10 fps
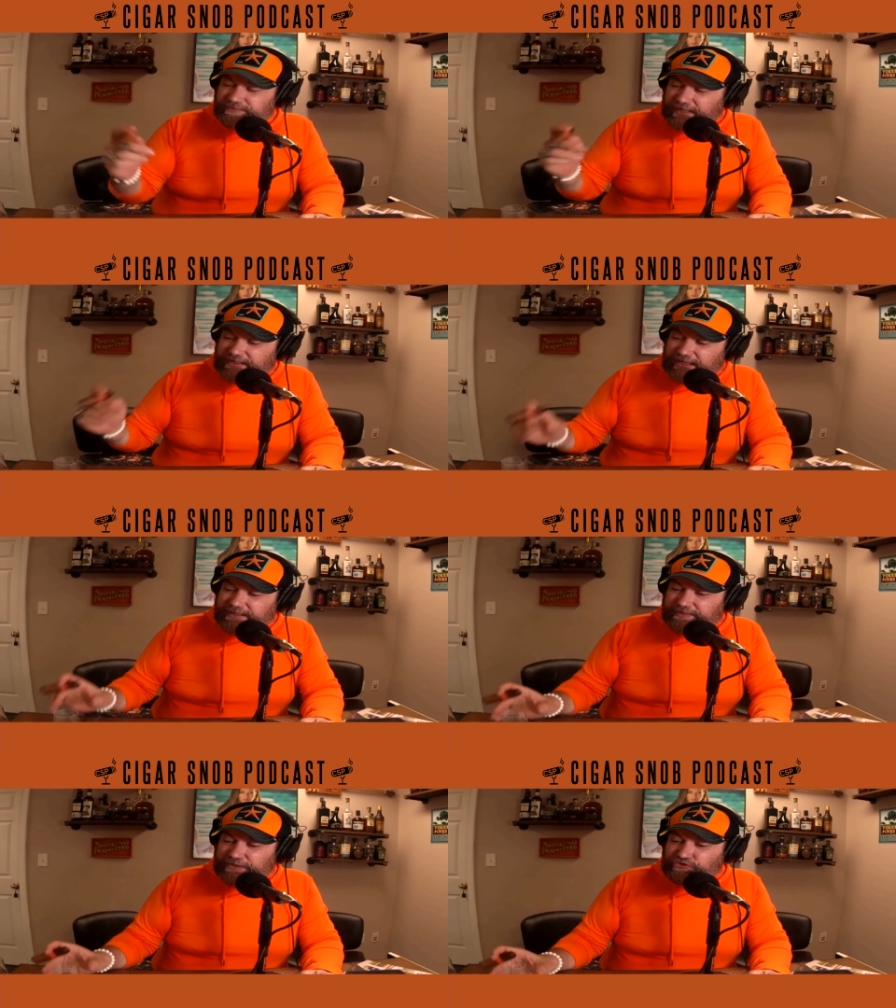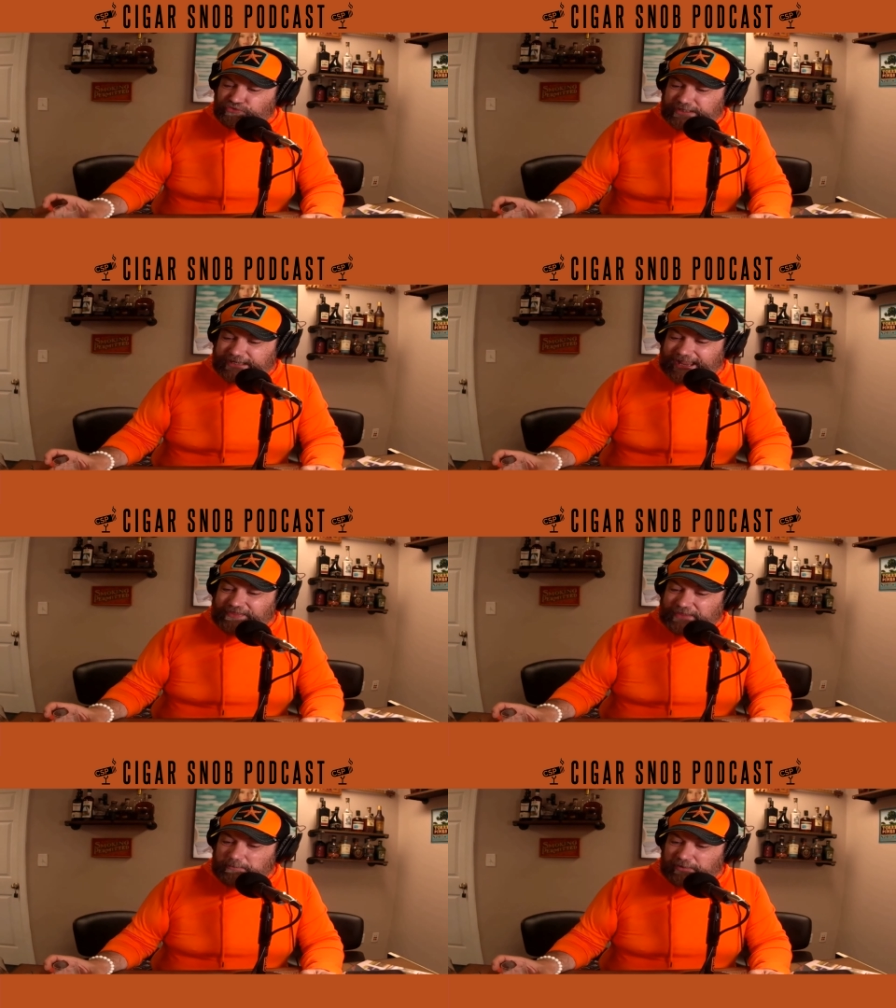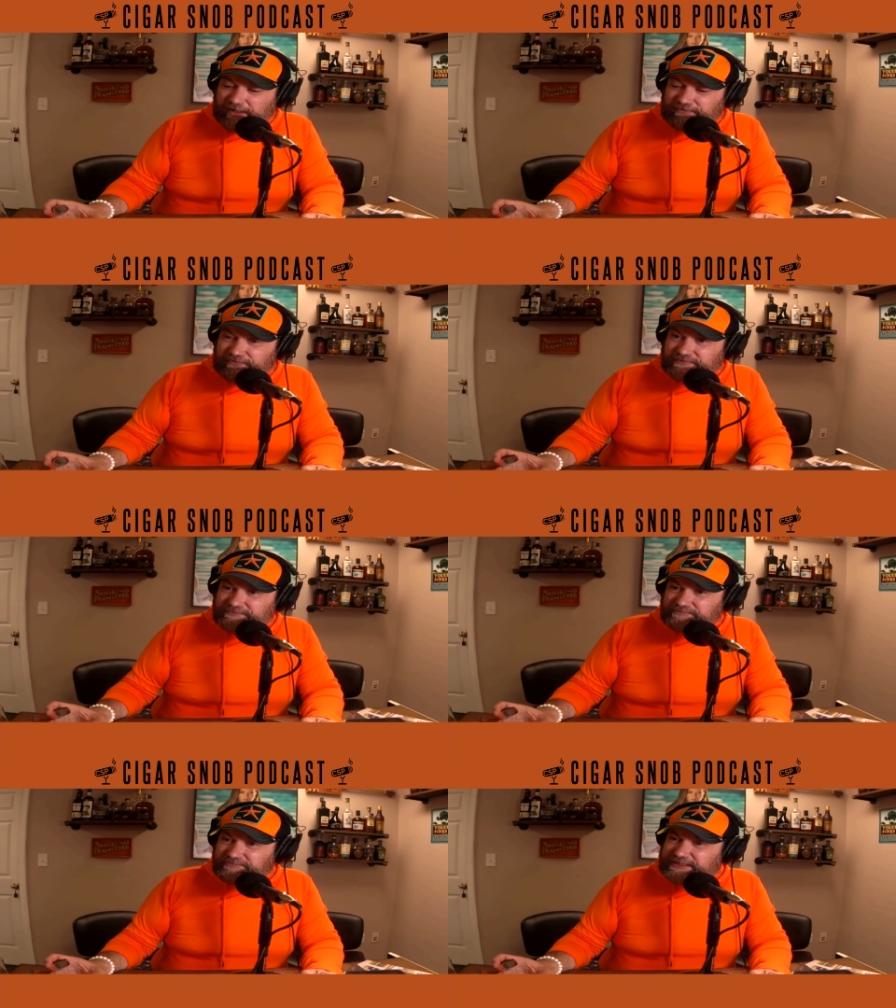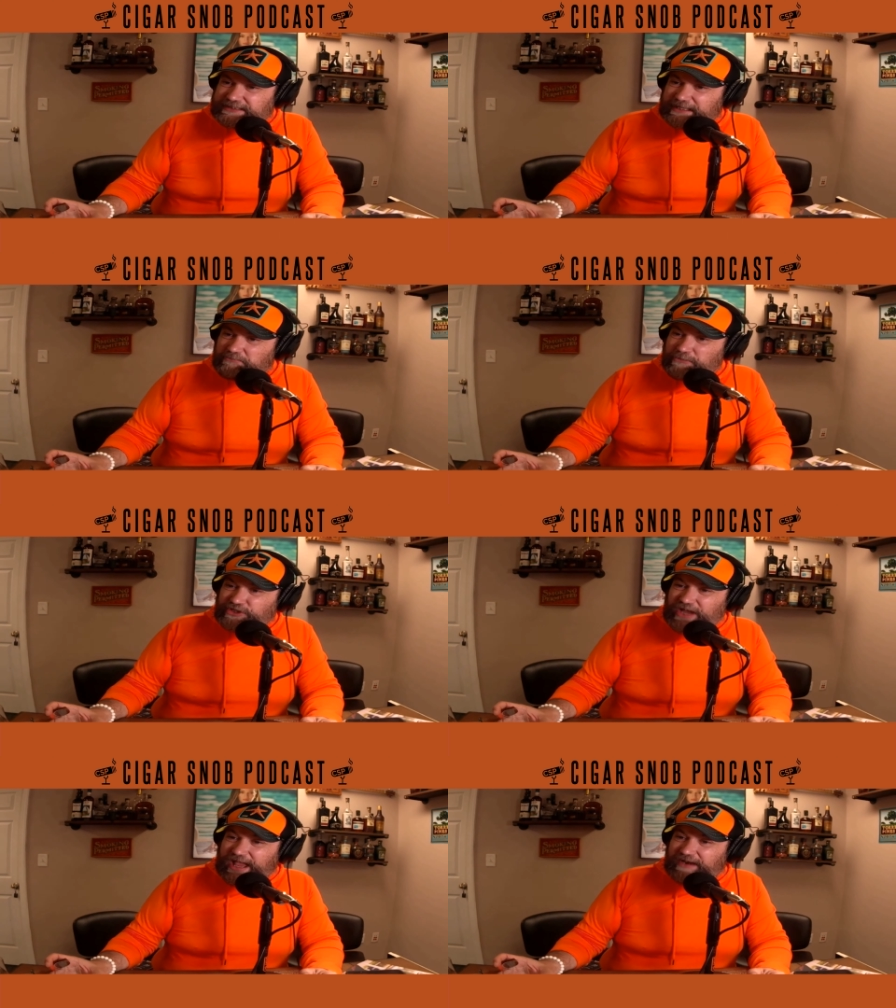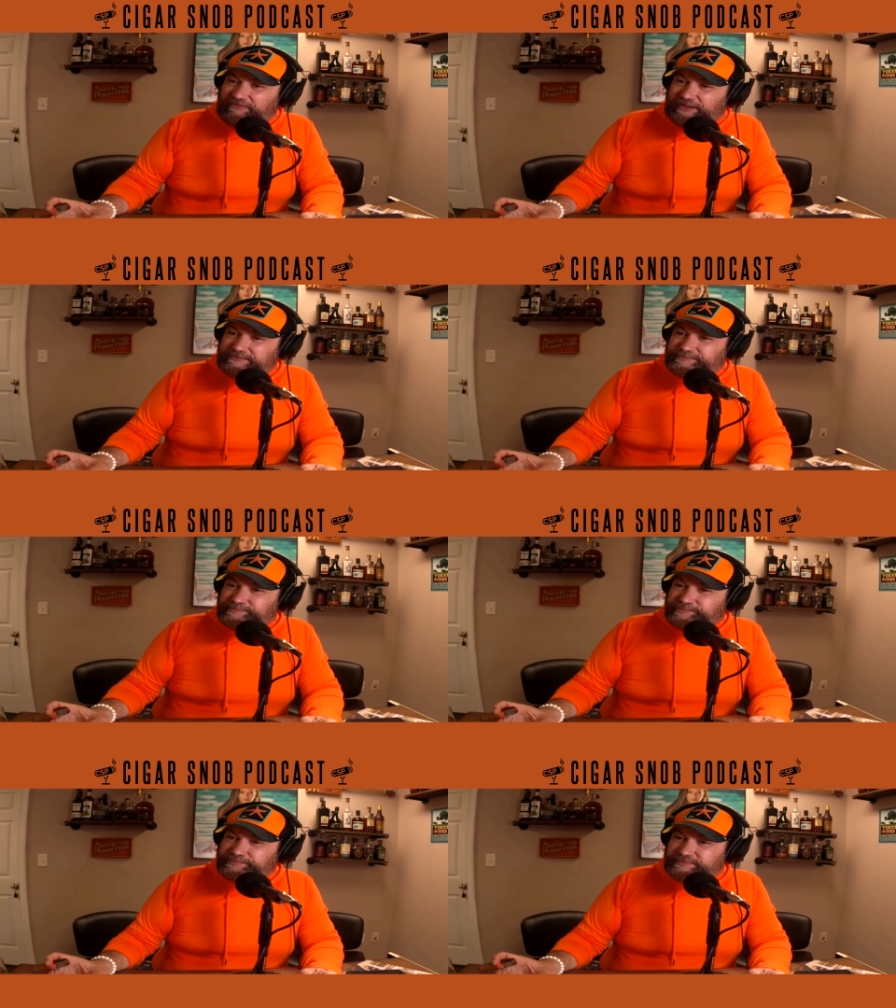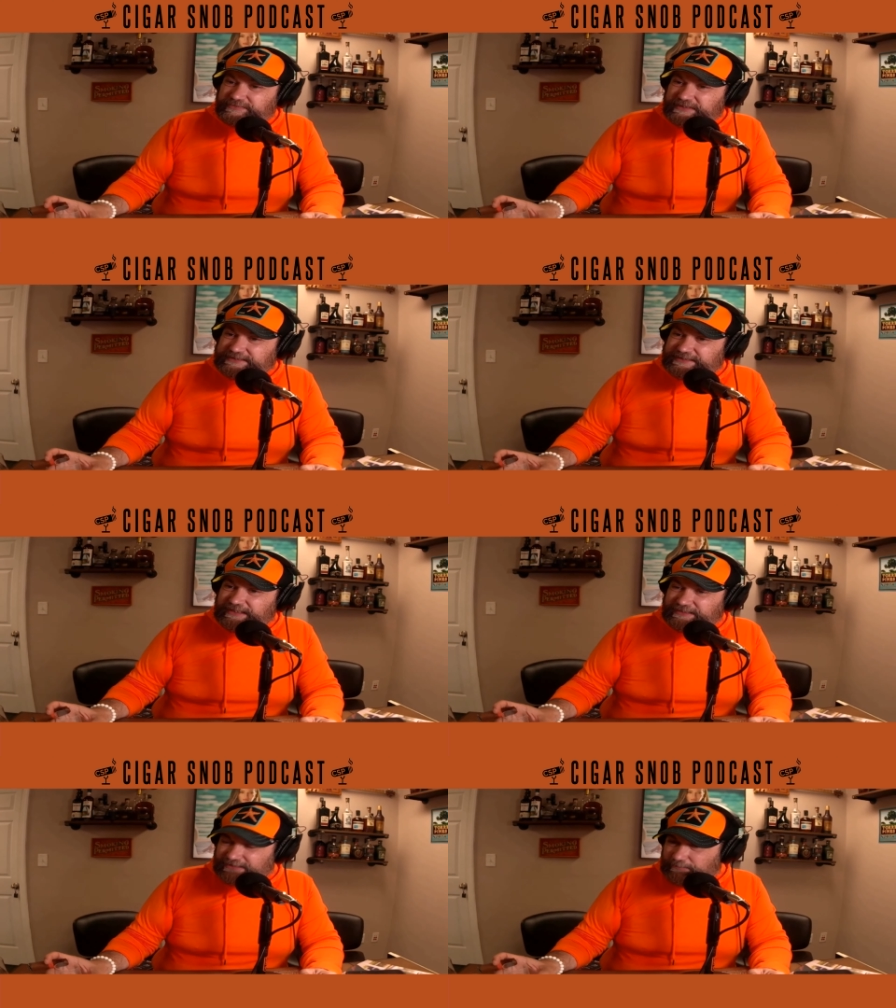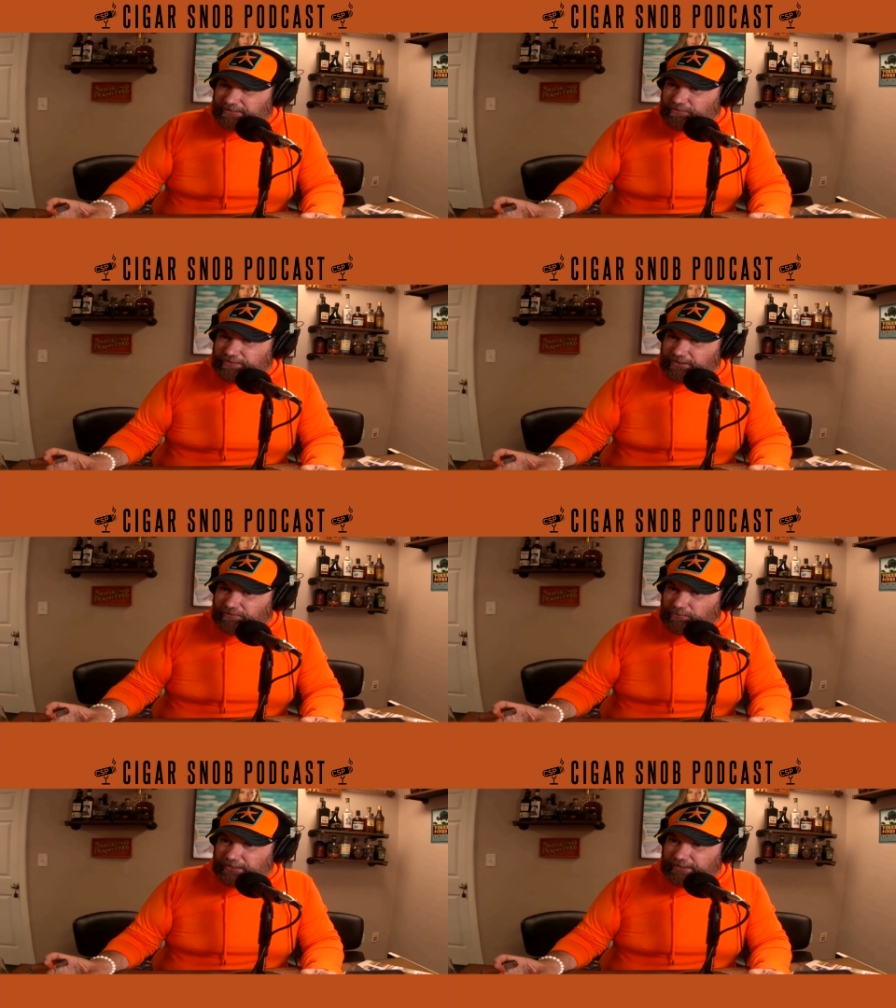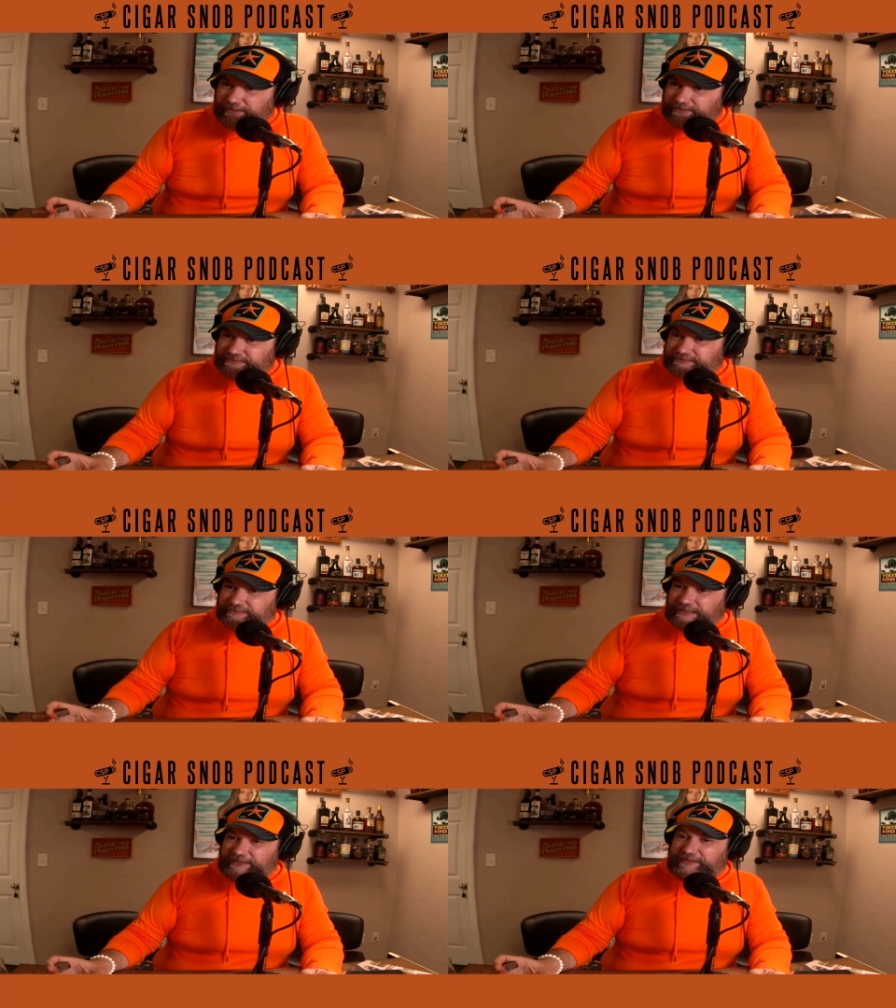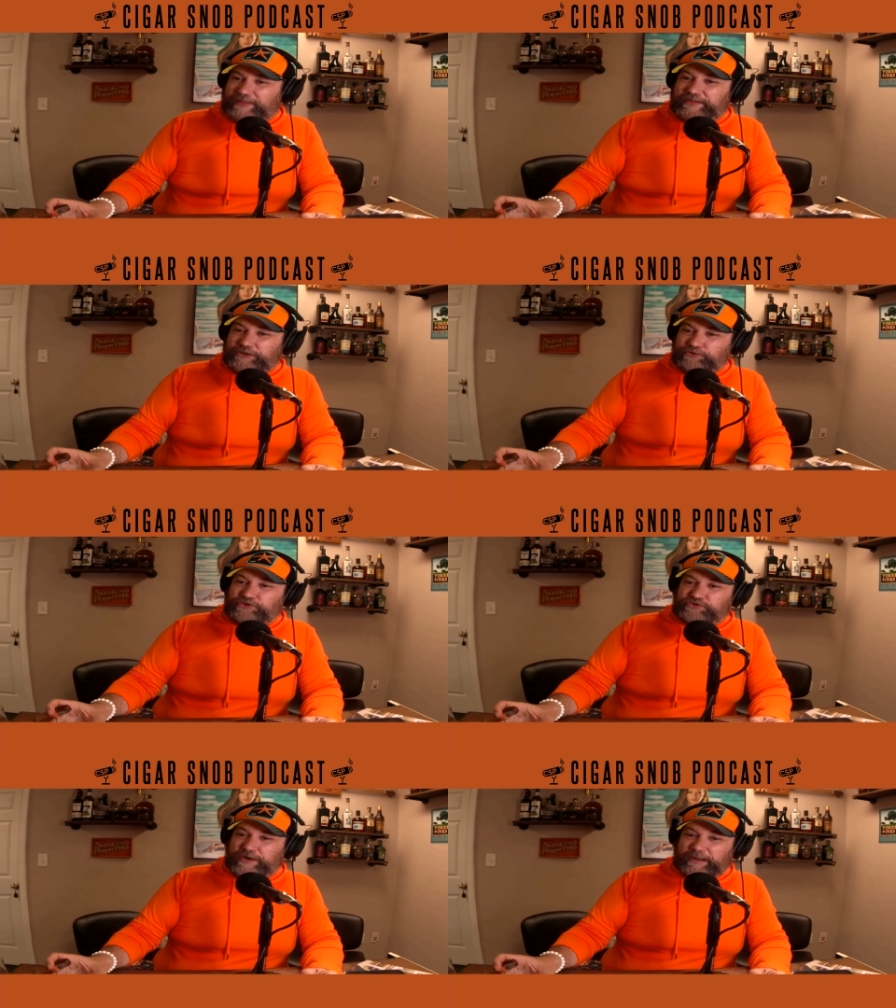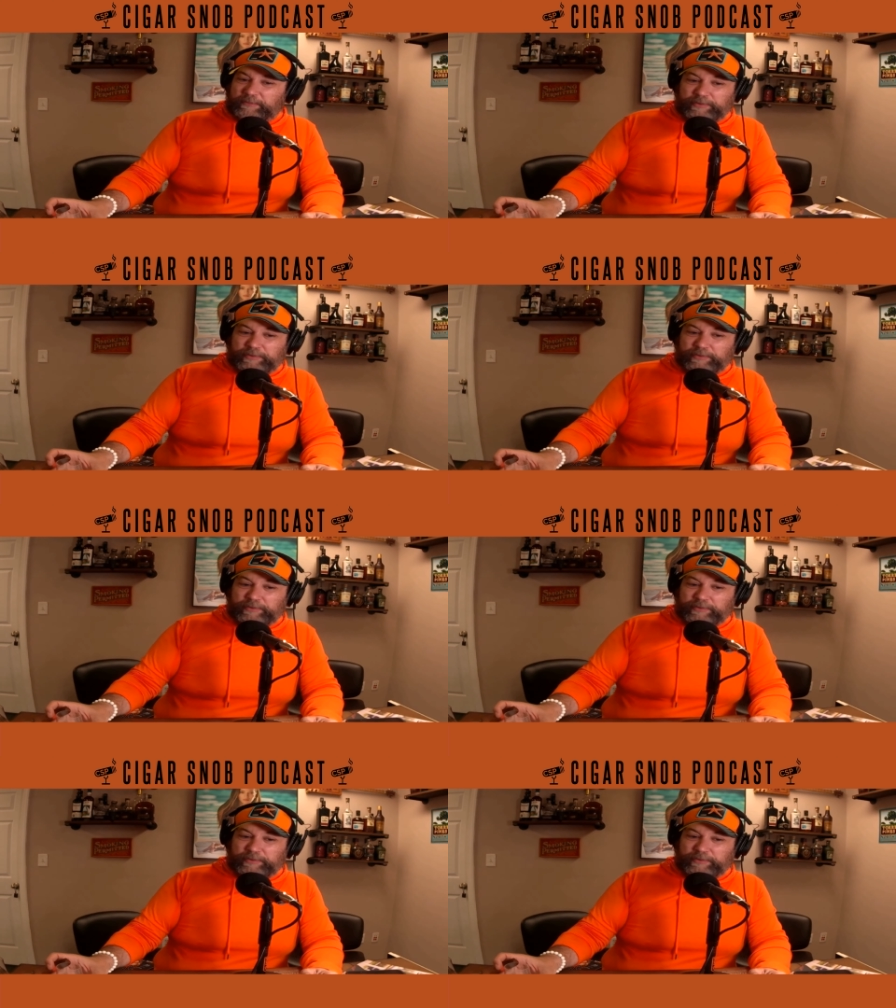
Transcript: if I, I did the drink and then puff. Didn't get much out of it. Let's see. Let's let me go the other way here. I think I think you. I might taste